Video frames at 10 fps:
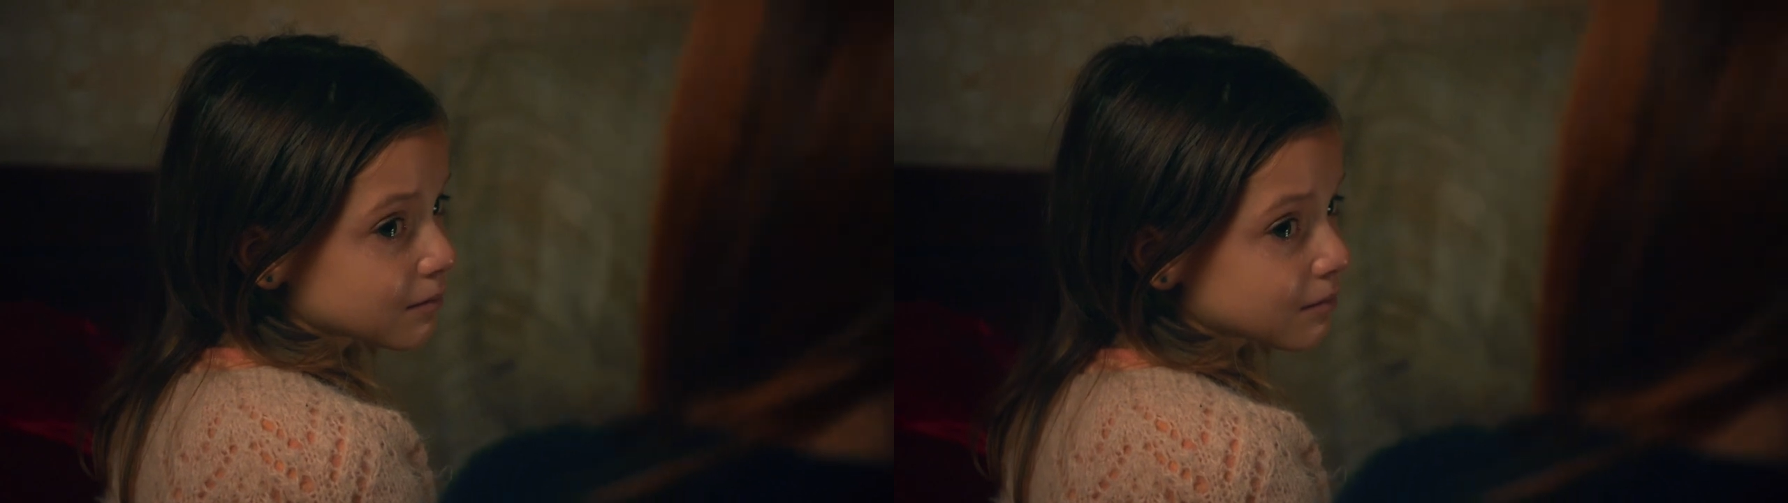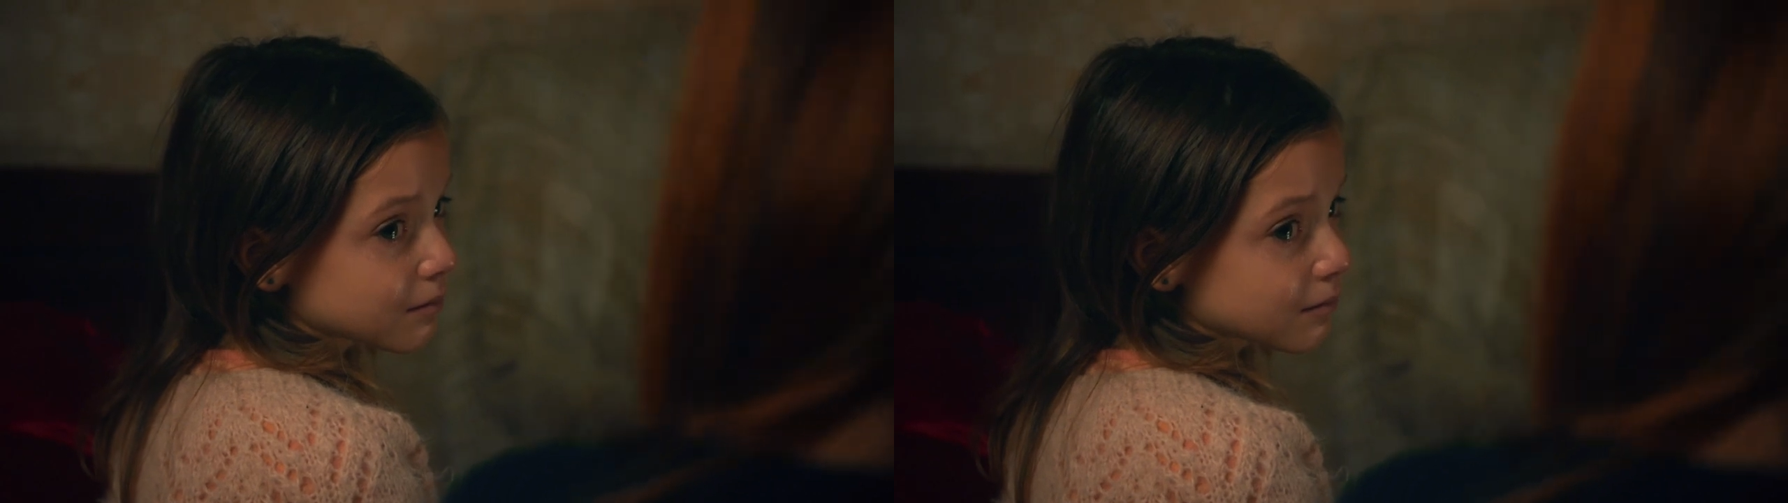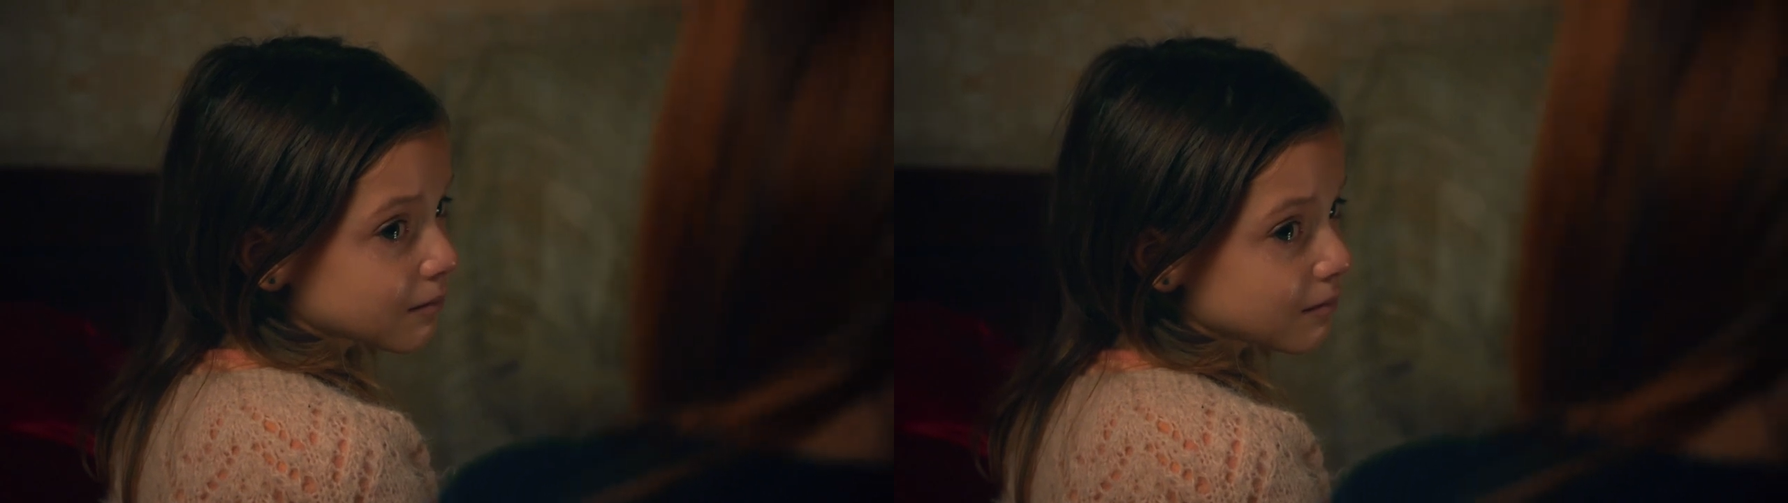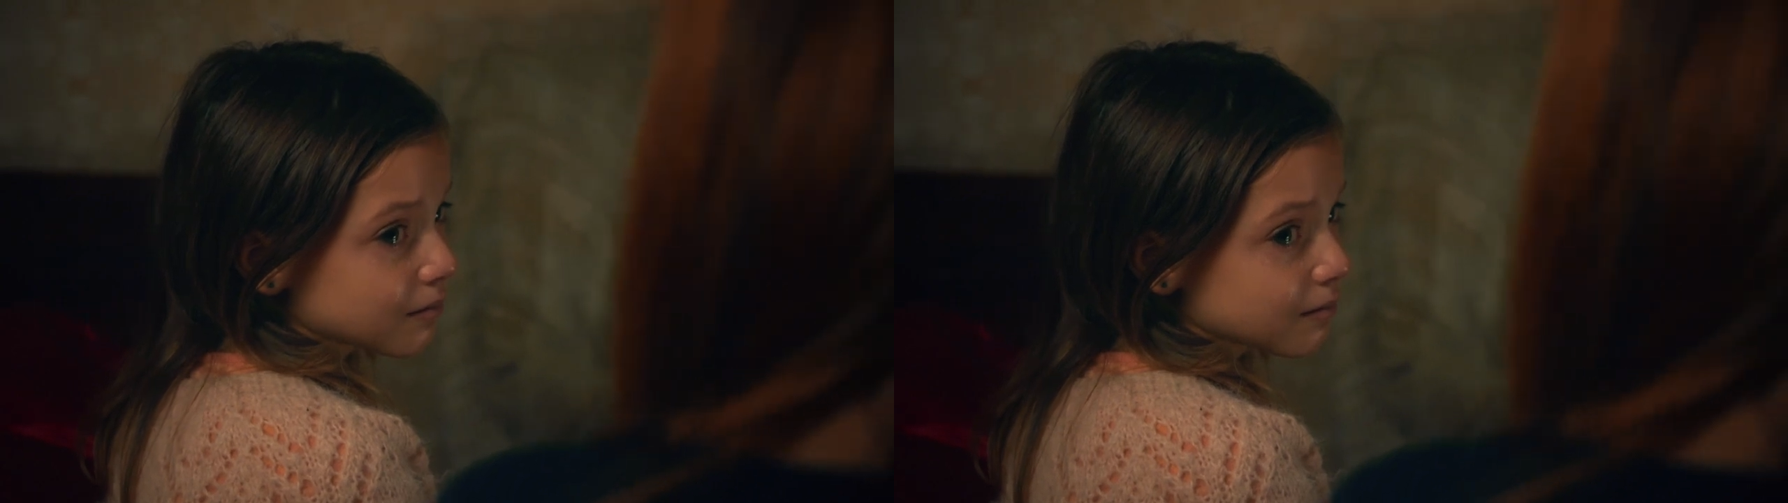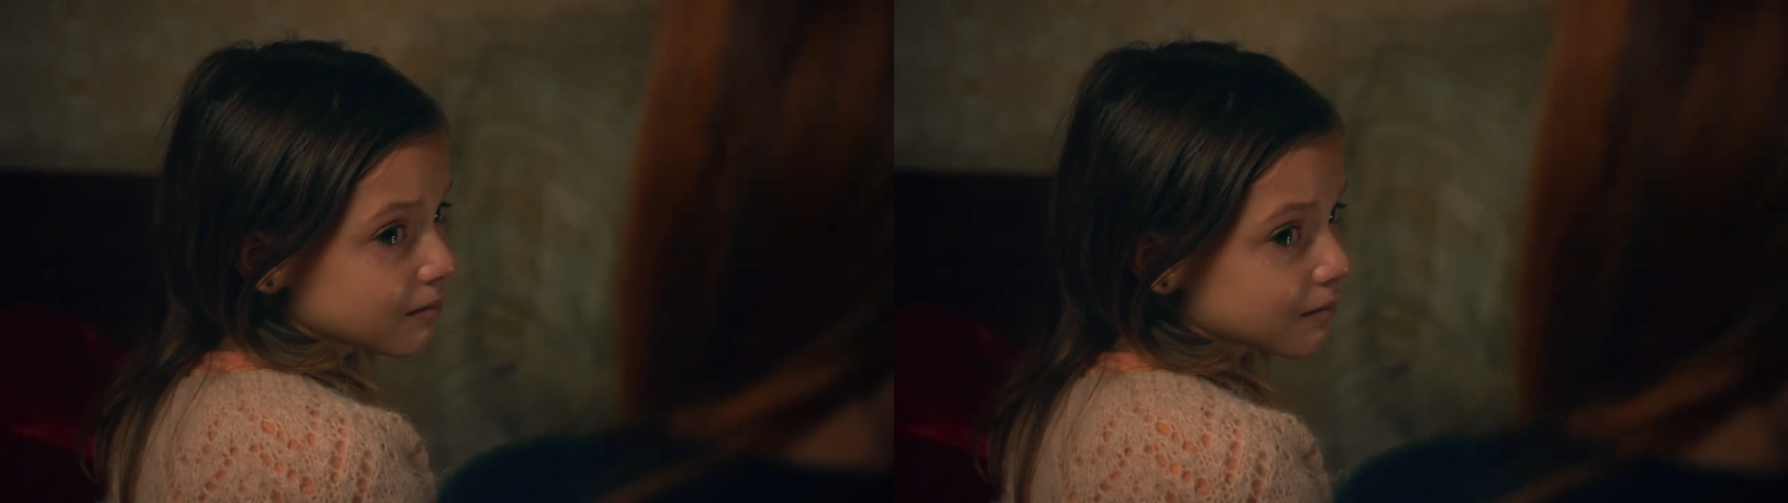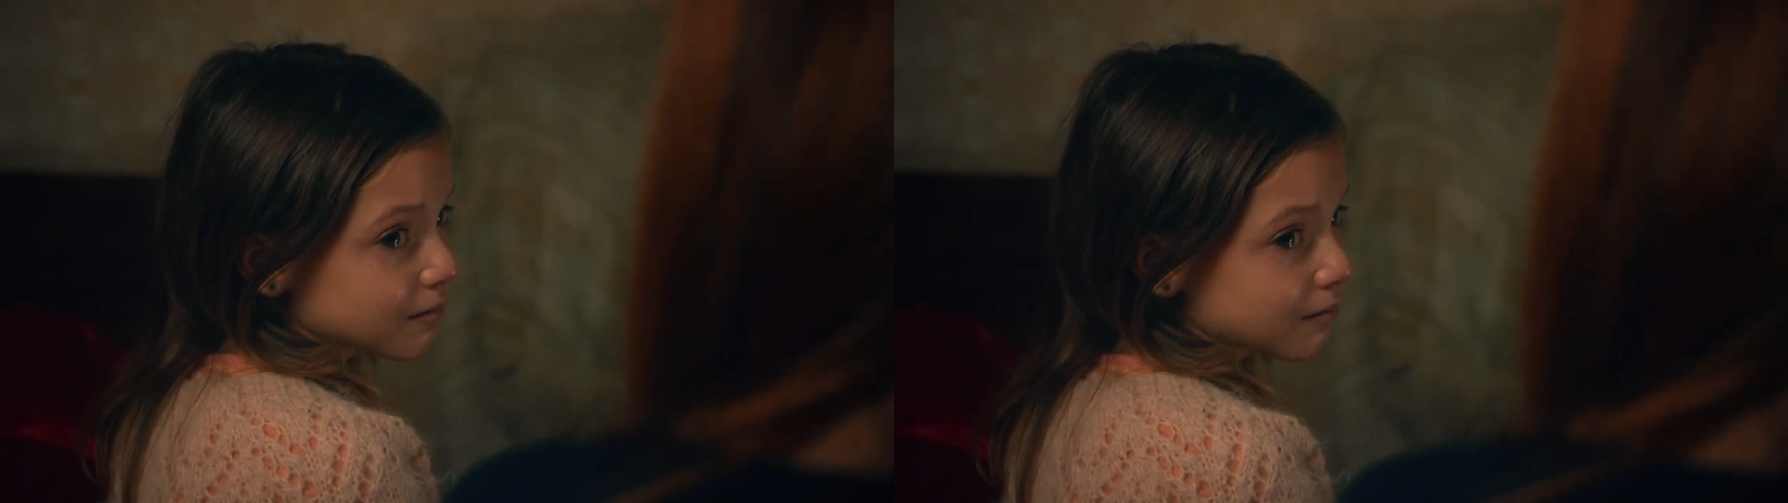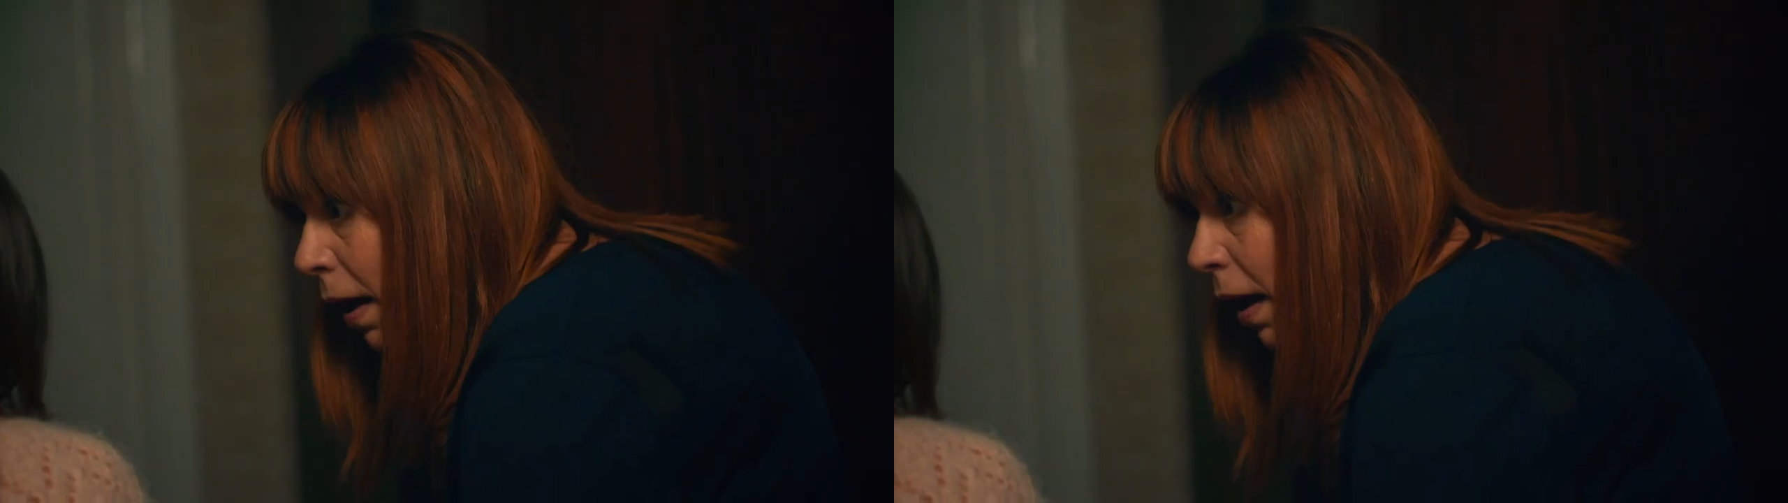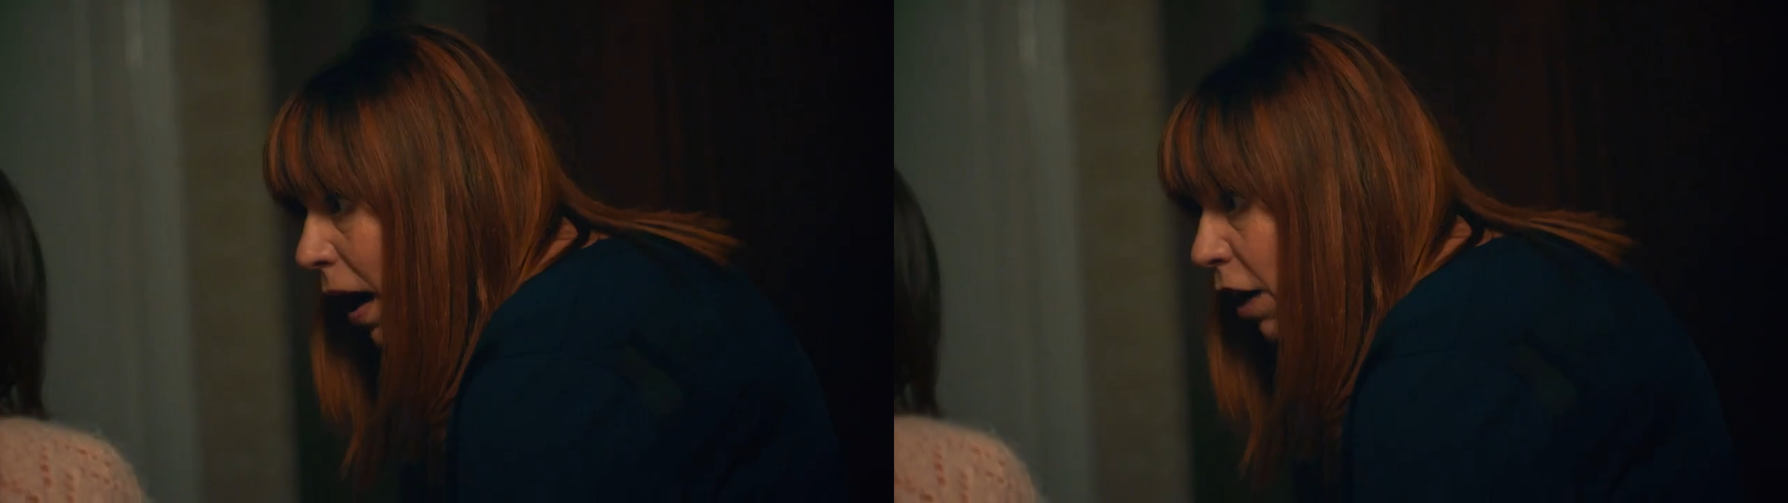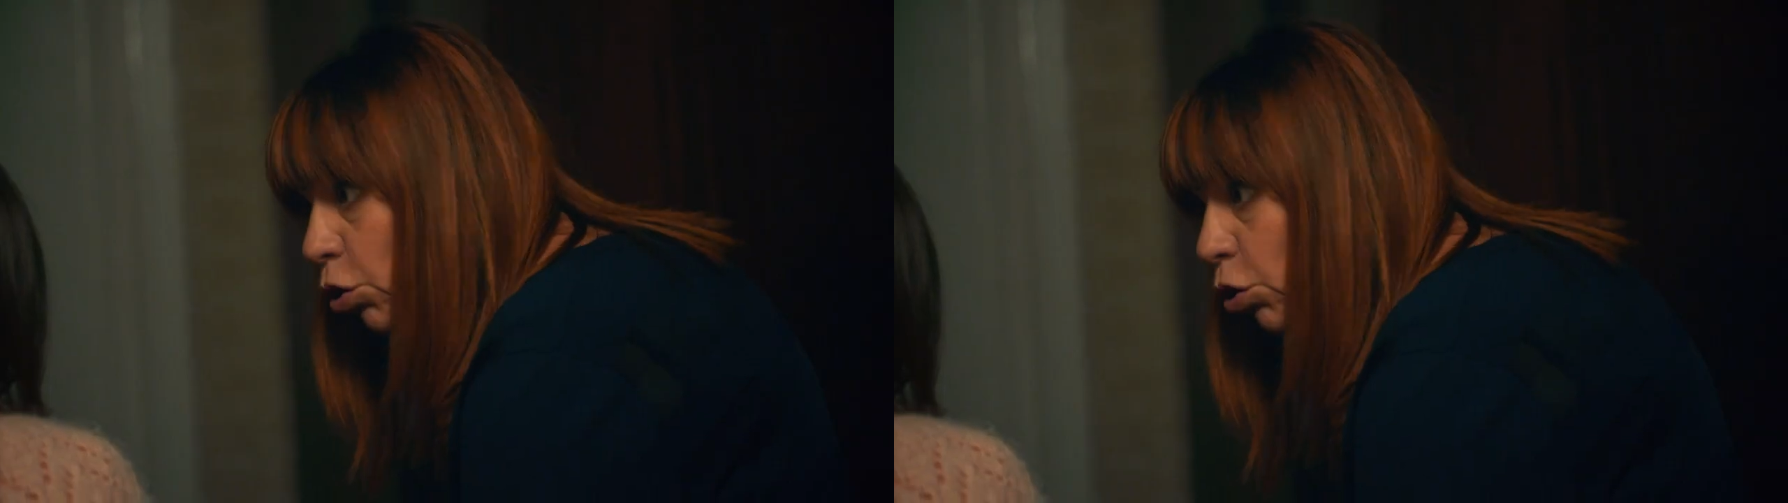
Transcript: accept it and move on